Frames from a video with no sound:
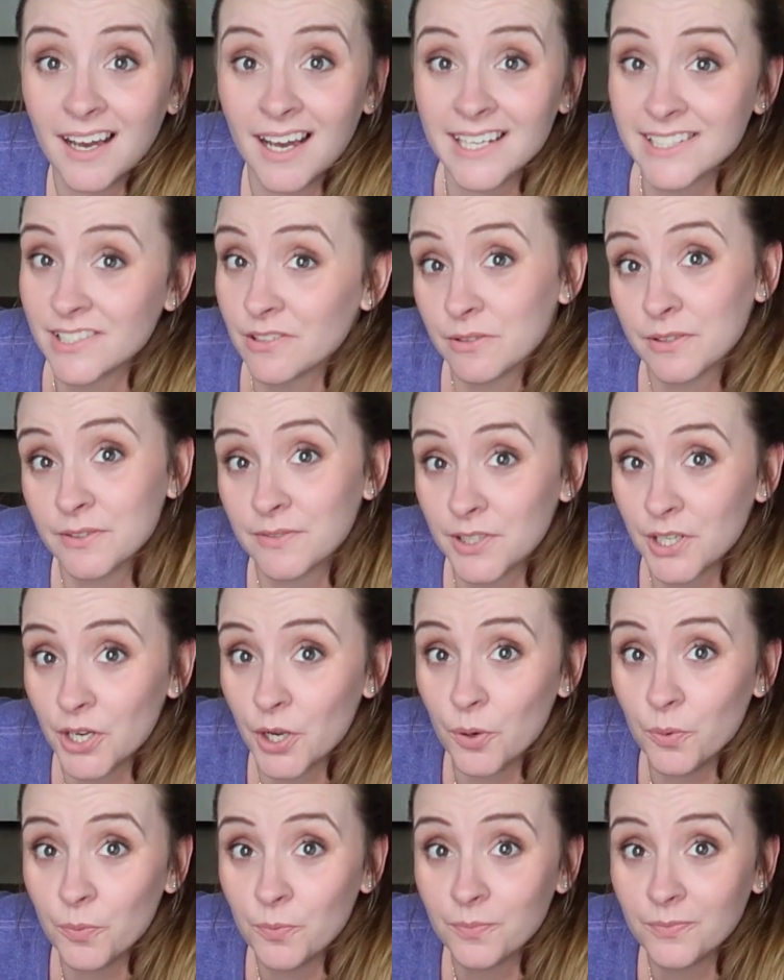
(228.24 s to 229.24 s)
I don't even
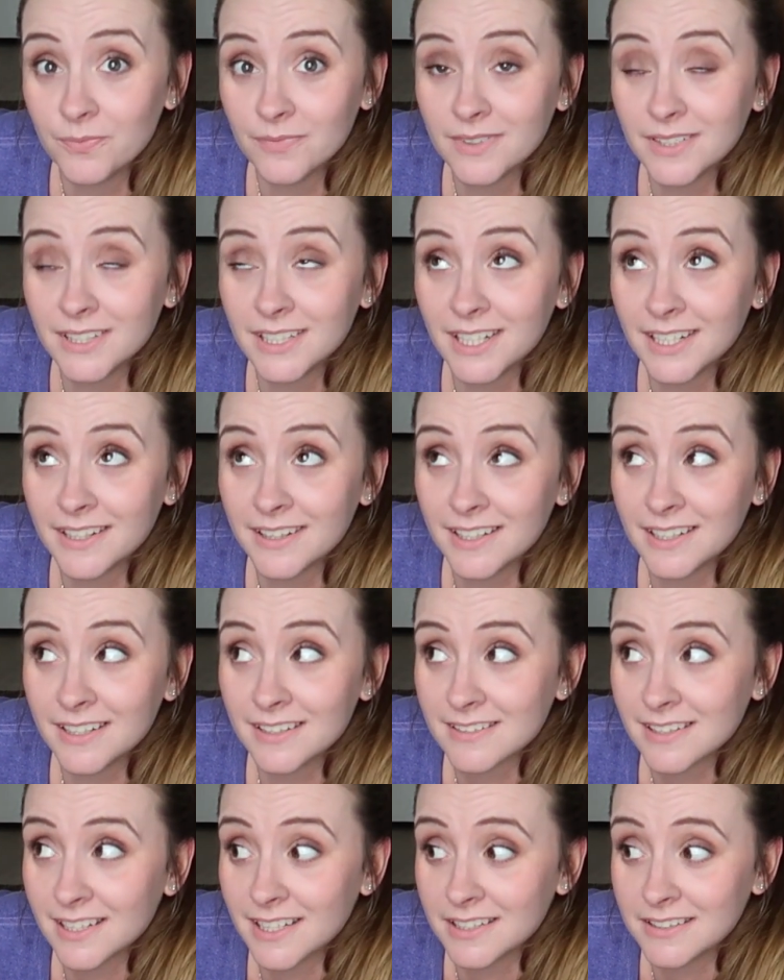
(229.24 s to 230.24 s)
know. I think
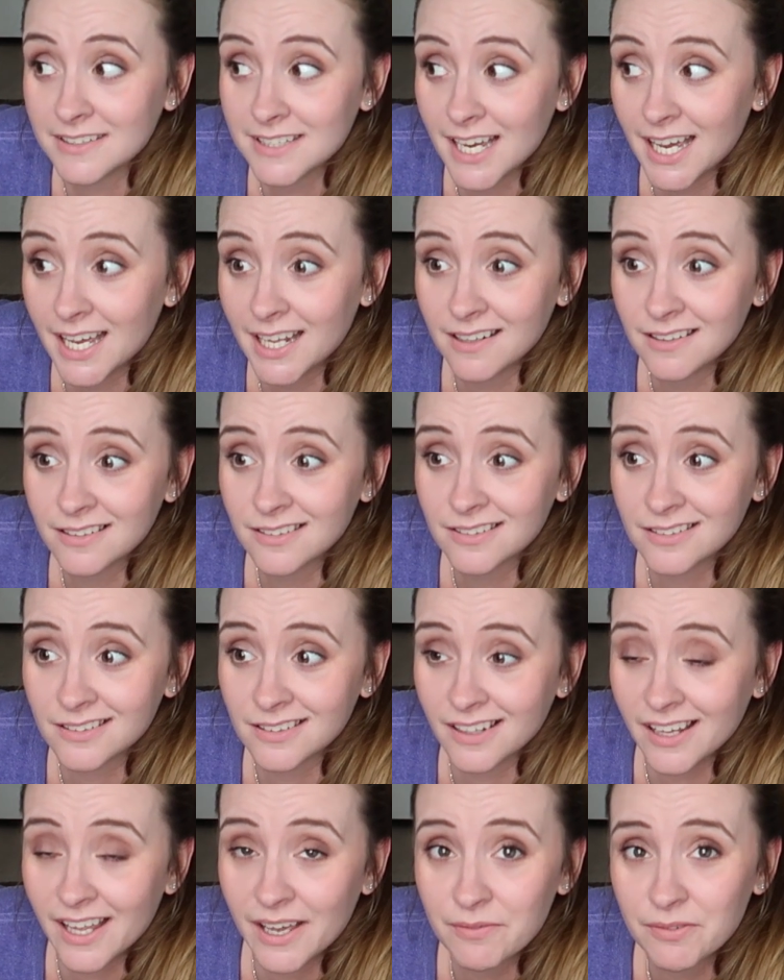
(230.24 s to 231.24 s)
it's like 10
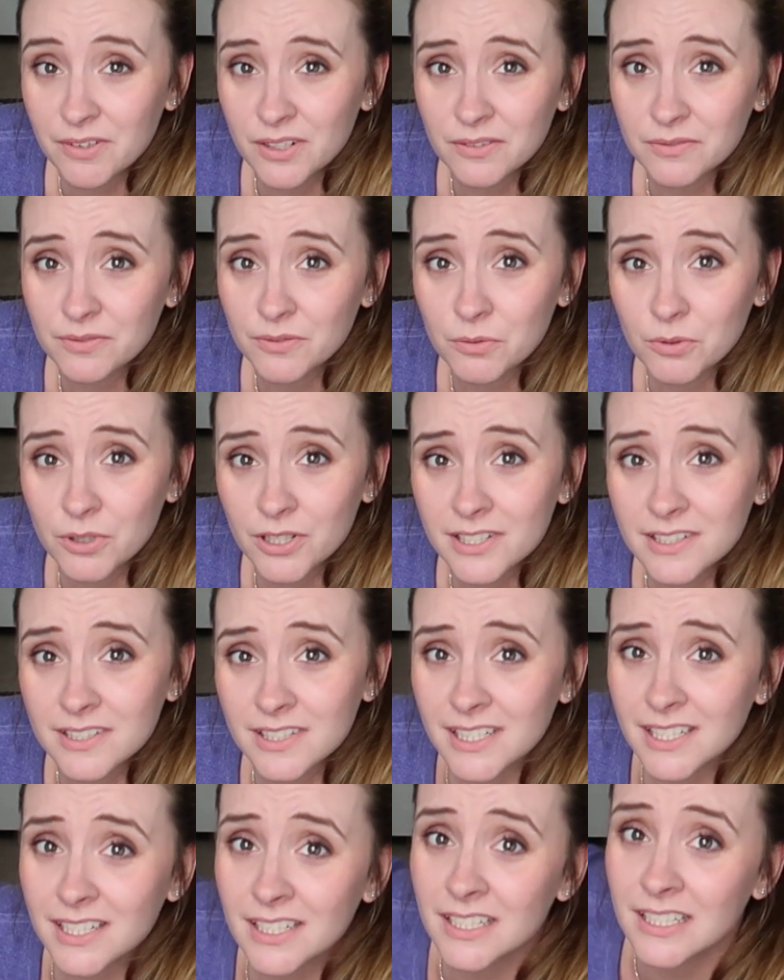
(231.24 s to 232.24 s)
or 11 of
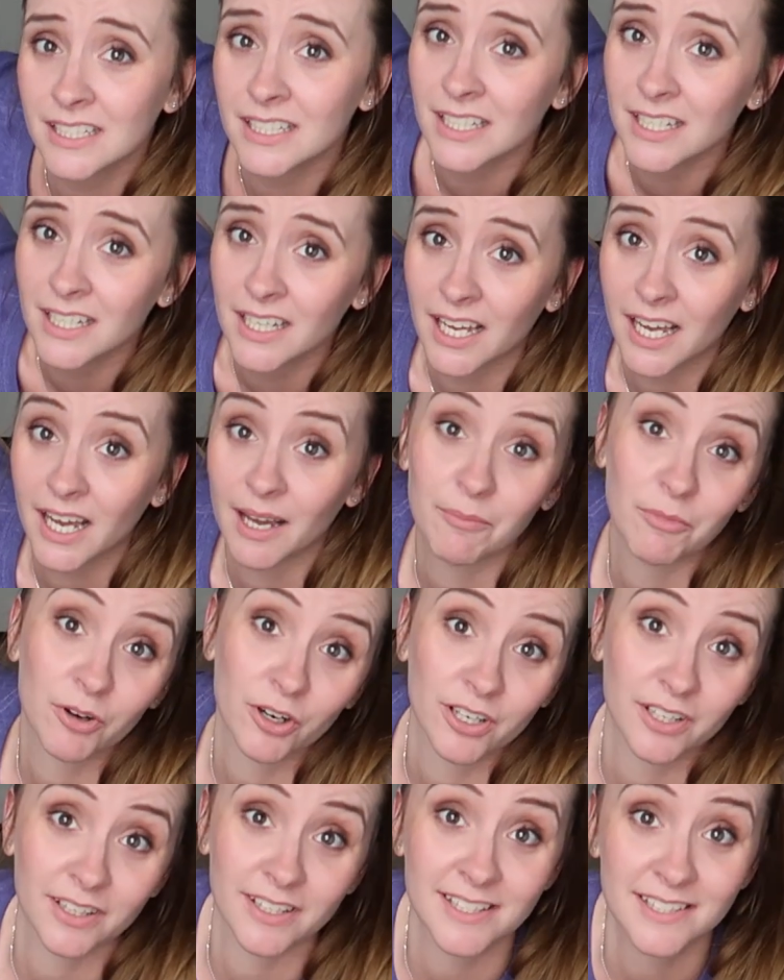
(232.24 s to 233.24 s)
quarantine, um,
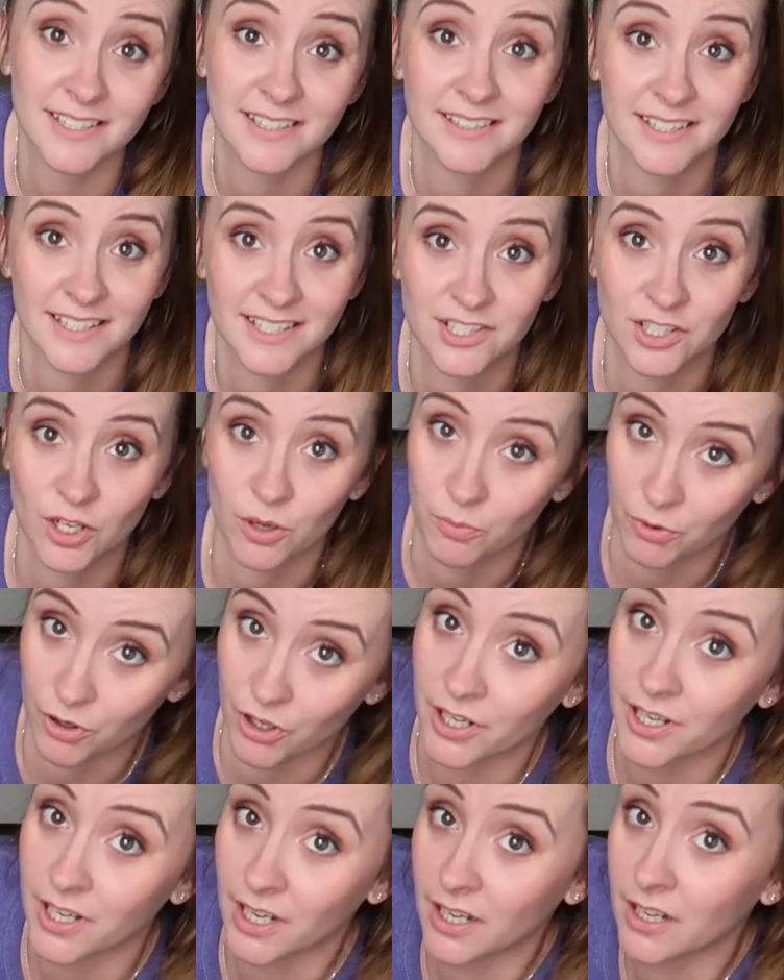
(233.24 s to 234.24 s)
or at least since I stopped
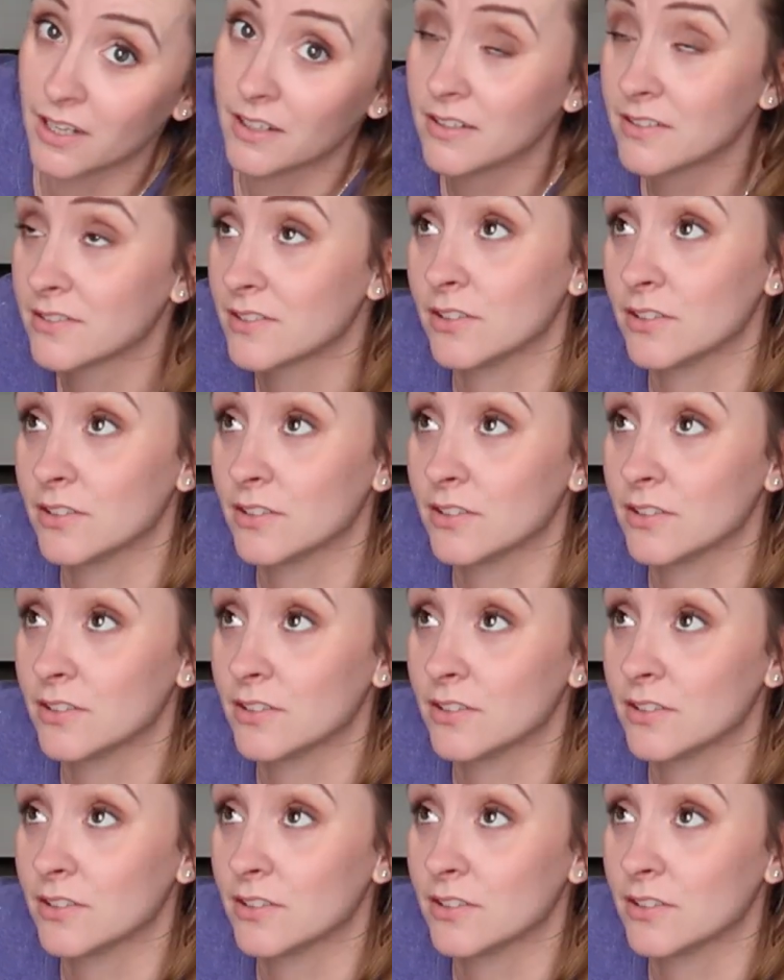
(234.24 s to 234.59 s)
working.